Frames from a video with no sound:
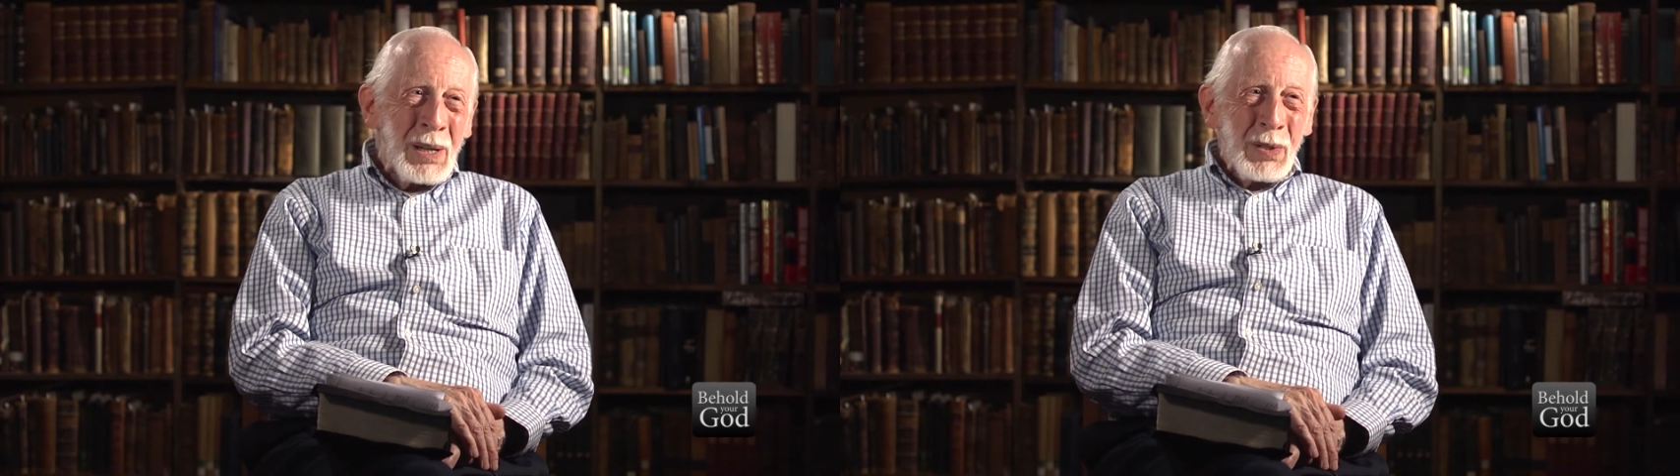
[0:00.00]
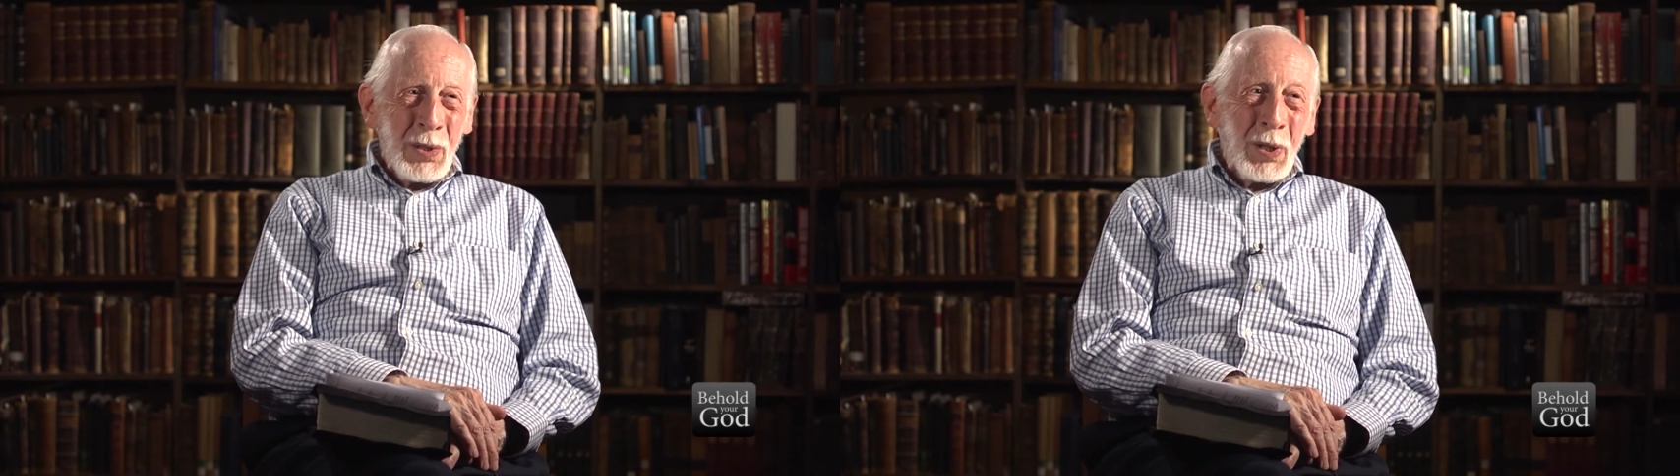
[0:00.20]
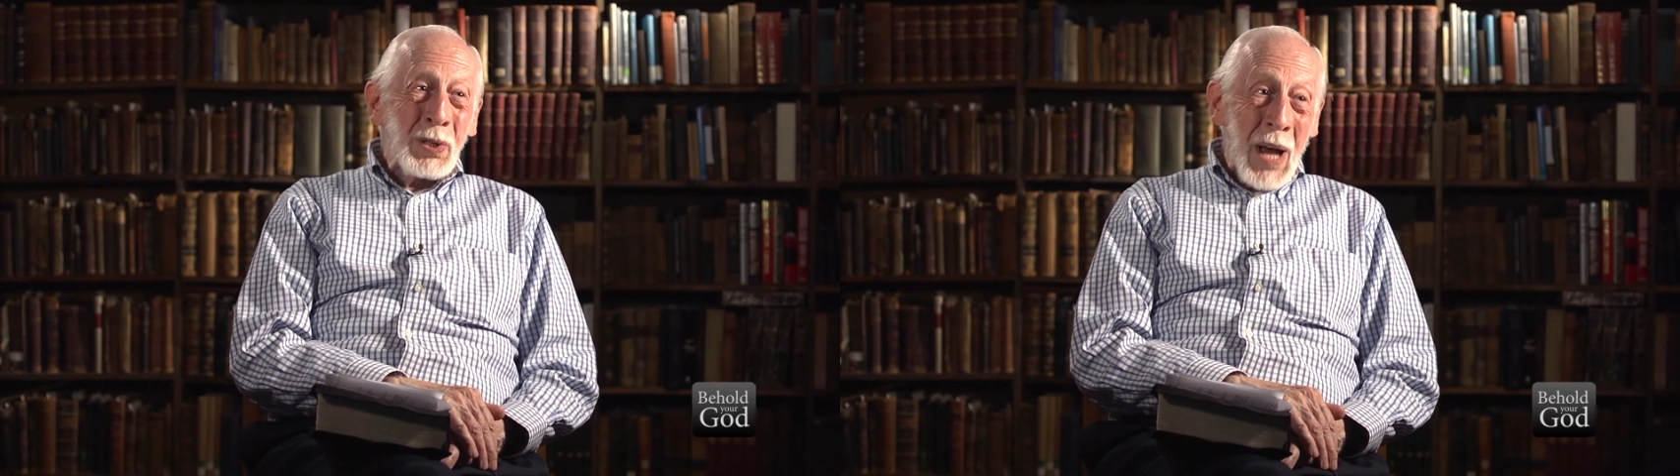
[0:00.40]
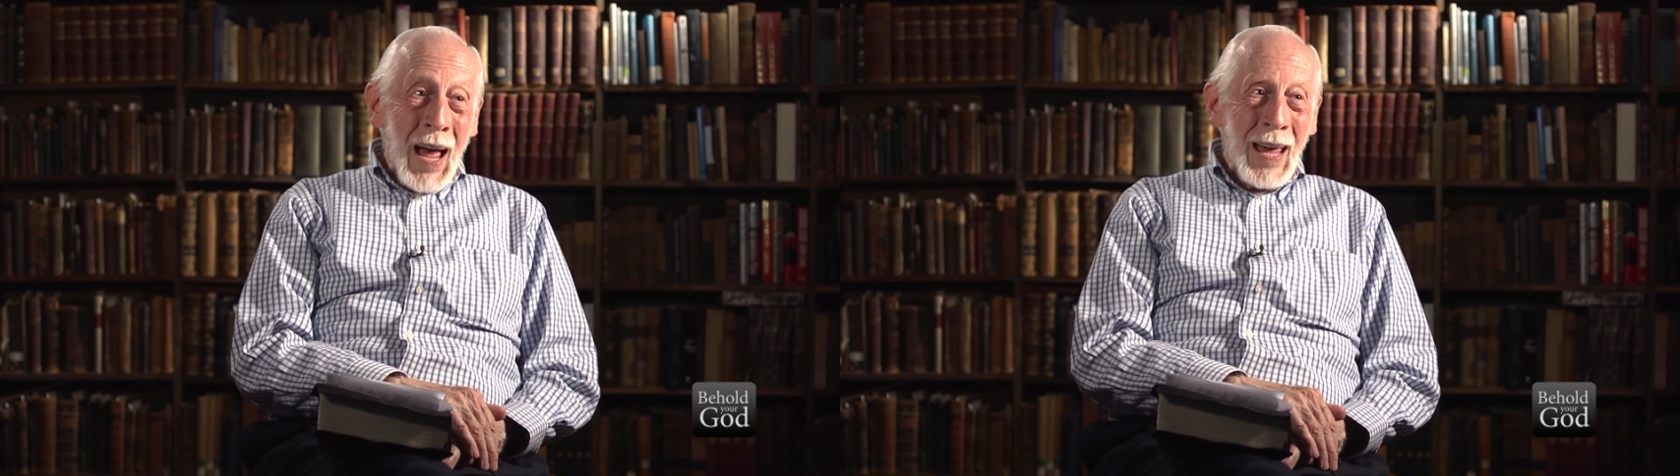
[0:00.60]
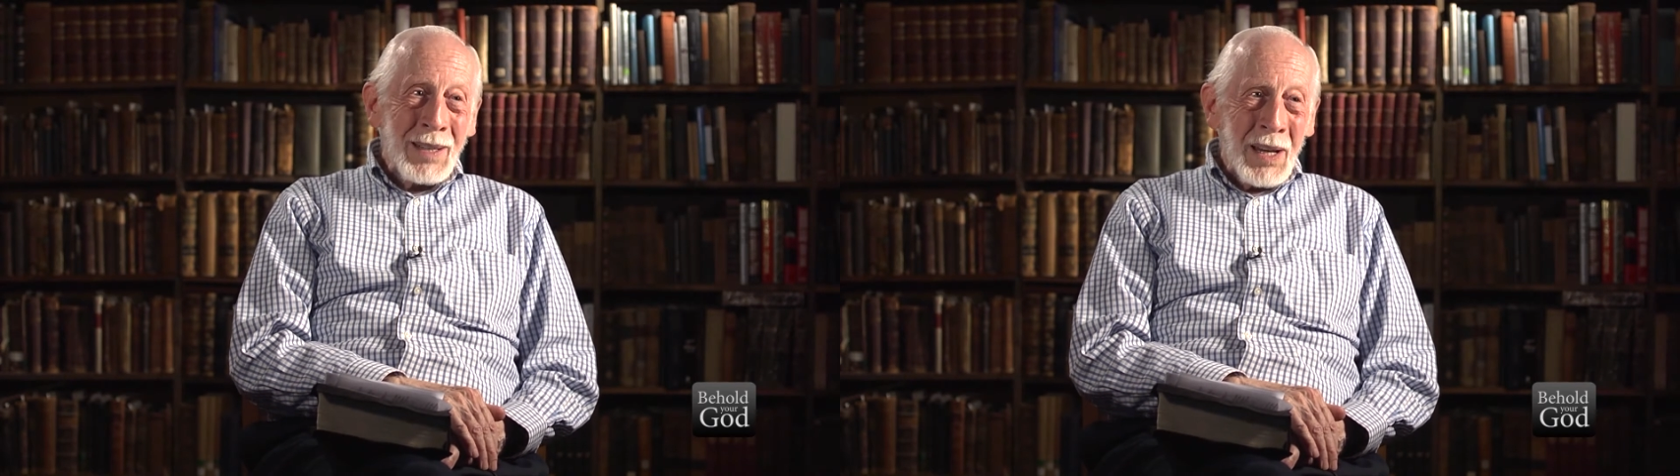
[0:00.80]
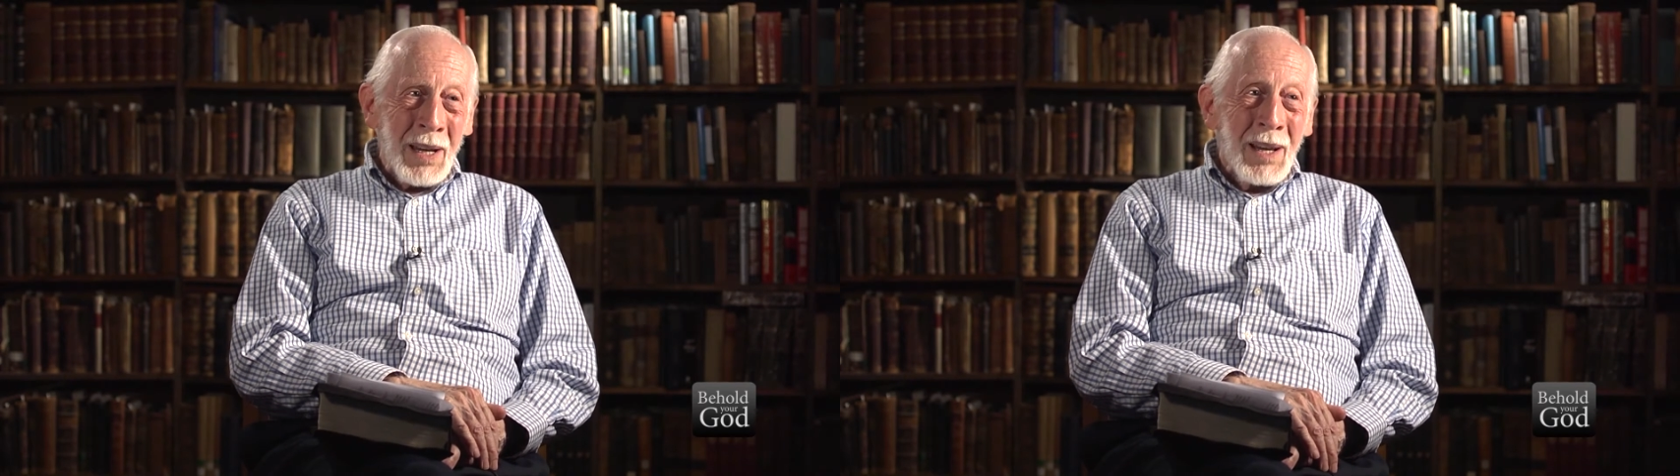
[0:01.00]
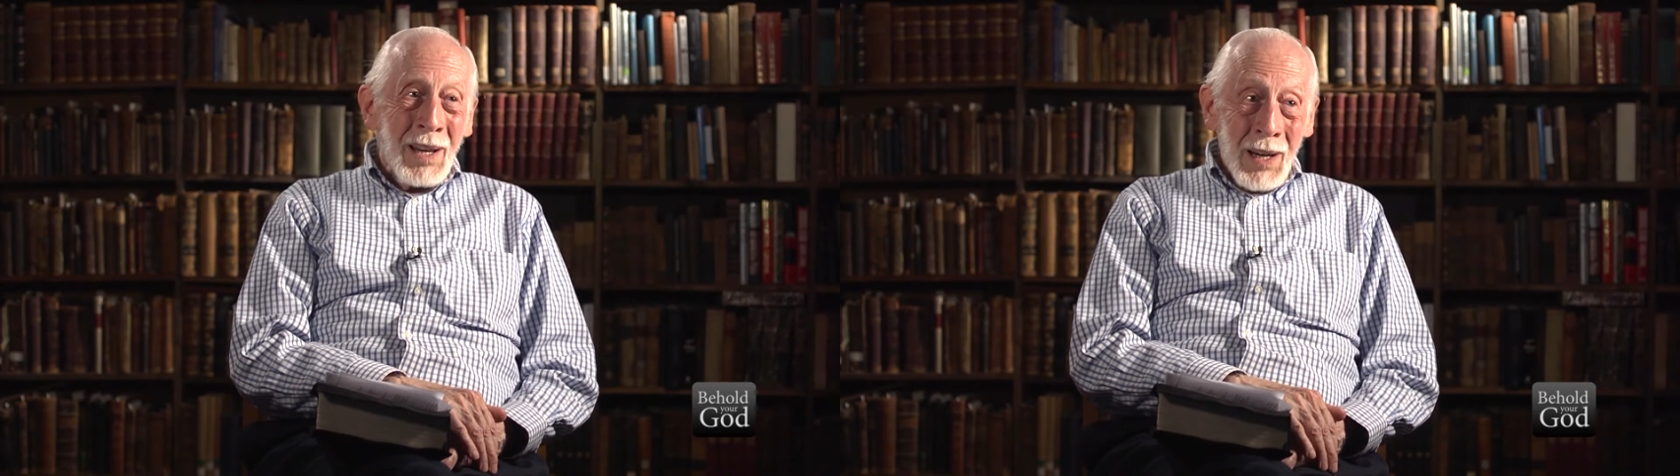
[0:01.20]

society,